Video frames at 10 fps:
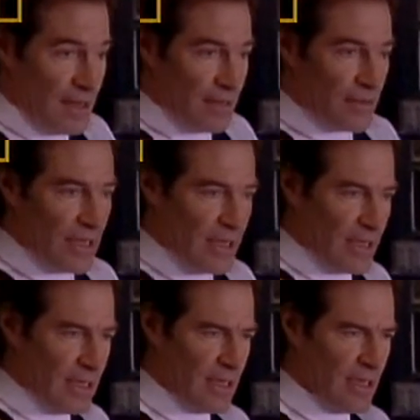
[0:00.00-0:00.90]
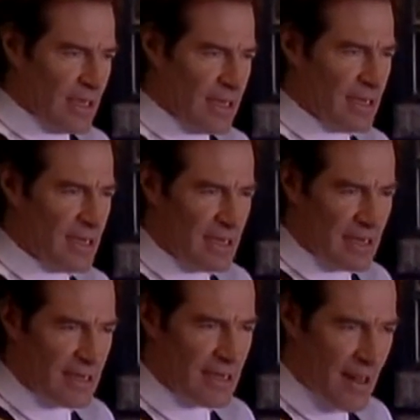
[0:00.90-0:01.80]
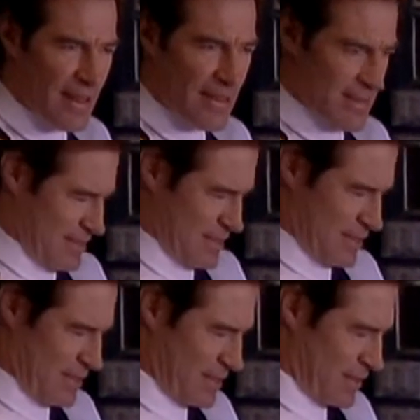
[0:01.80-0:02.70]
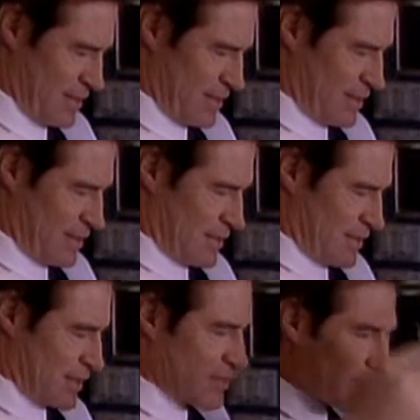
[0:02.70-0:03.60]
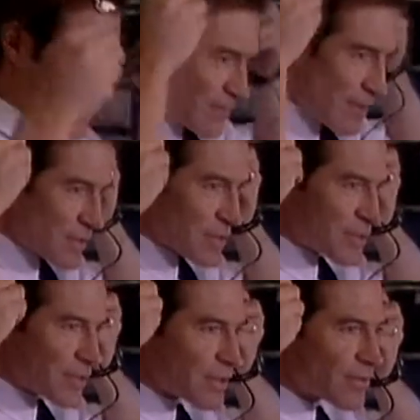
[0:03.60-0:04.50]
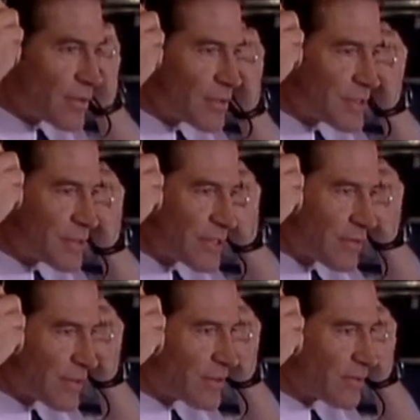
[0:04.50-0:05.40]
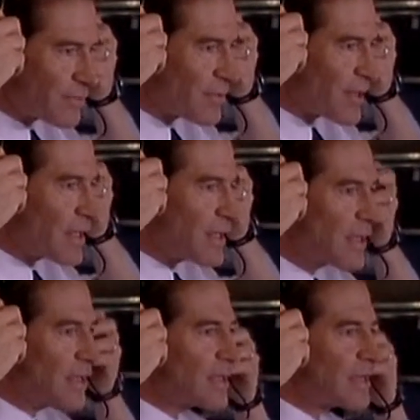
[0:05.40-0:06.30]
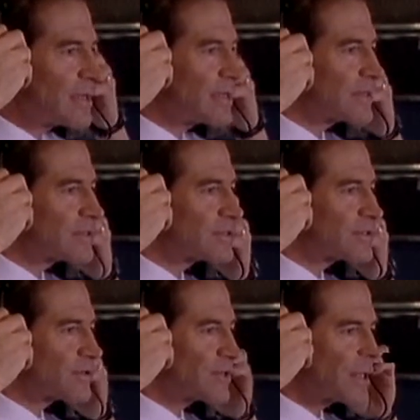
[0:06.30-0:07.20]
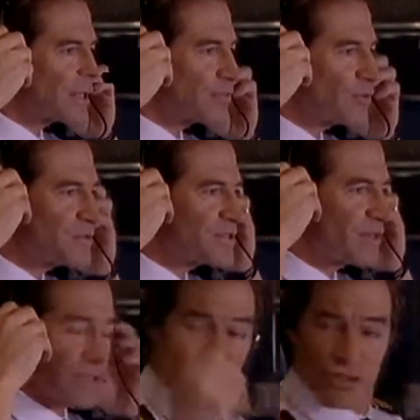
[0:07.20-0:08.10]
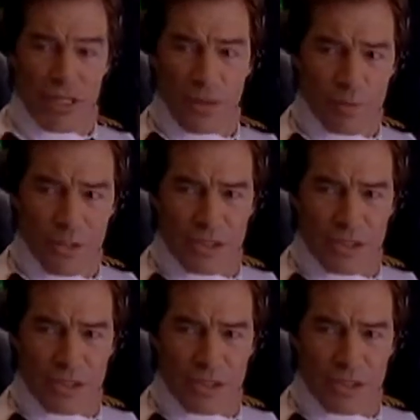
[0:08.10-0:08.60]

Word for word: Captain Robert Piché is somewhat out of the ordinary. Captain Piché, from the moment he gets his wing,